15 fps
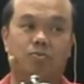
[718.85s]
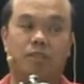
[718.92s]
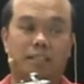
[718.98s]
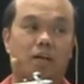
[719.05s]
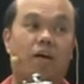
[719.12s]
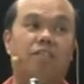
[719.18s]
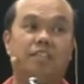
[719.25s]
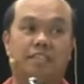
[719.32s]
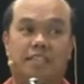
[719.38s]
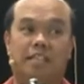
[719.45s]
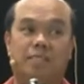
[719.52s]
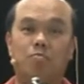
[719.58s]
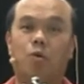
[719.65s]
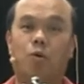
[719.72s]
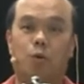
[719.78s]
There's
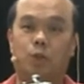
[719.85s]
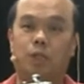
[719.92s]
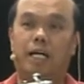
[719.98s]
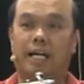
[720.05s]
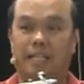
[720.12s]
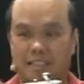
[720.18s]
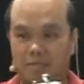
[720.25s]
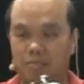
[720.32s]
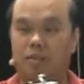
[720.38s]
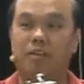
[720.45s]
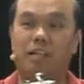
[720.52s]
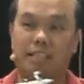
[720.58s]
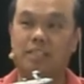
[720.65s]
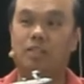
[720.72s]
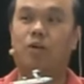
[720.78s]
obviously more jargon,
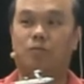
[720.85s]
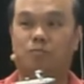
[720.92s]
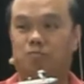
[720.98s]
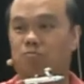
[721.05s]
but let's not